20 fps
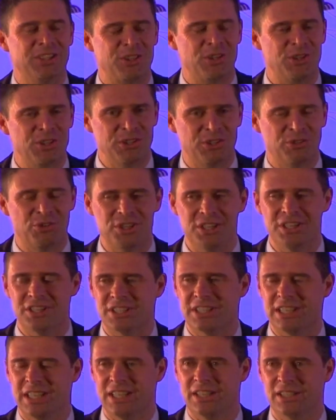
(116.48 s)
33
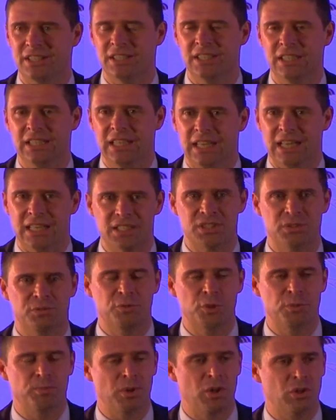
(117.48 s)
years later, and as a
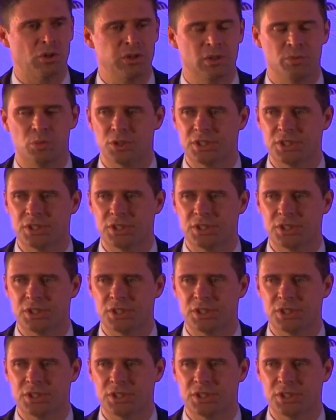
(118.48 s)
football club,